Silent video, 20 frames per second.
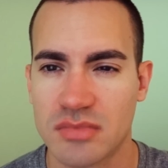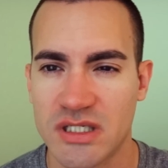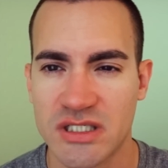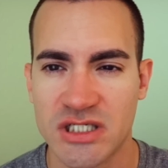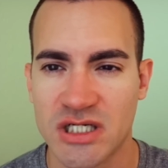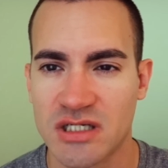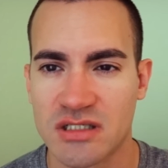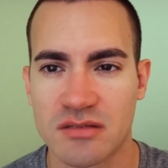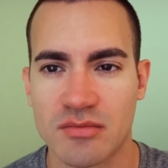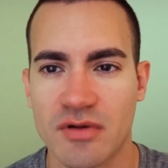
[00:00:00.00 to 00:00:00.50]

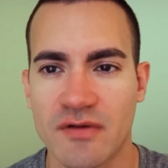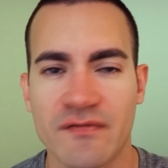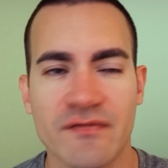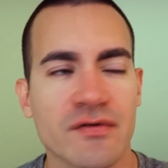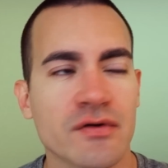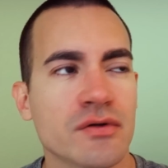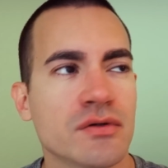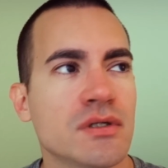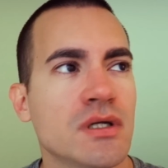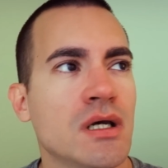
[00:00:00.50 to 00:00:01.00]
injectable
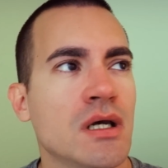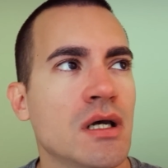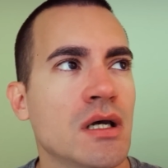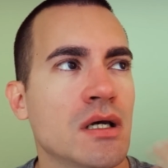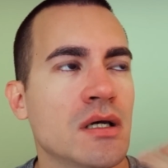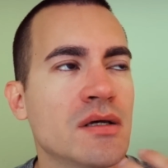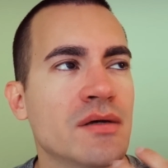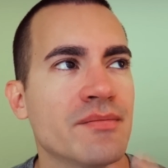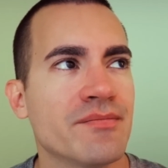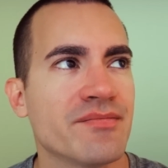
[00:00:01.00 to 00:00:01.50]
food,
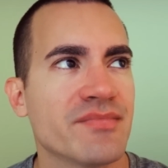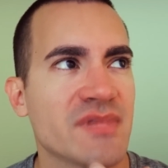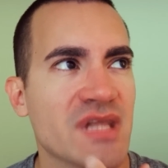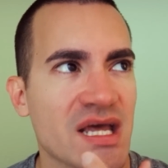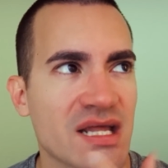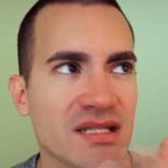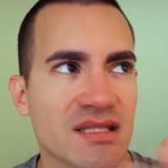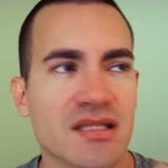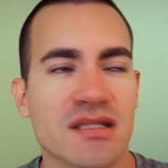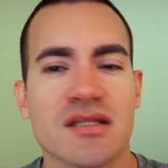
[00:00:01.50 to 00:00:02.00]

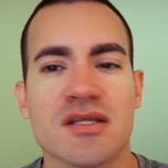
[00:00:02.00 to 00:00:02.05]
then